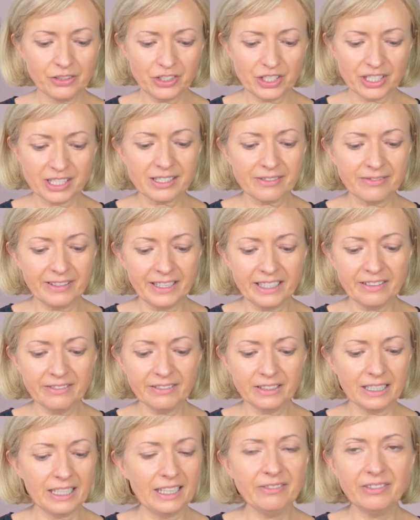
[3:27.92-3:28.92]
just very
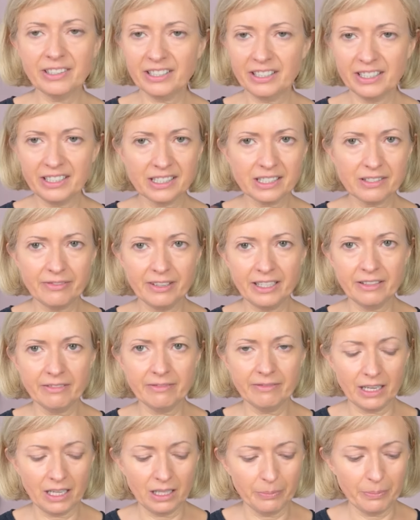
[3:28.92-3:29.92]
everything is very
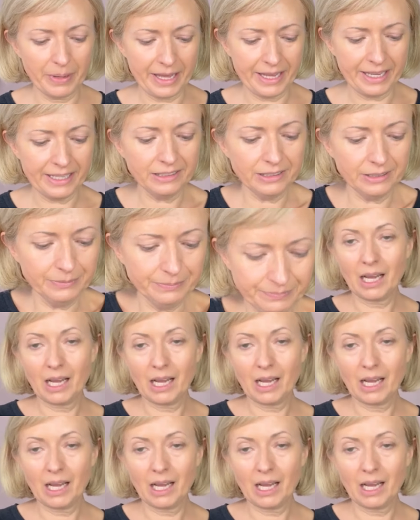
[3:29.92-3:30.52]
well made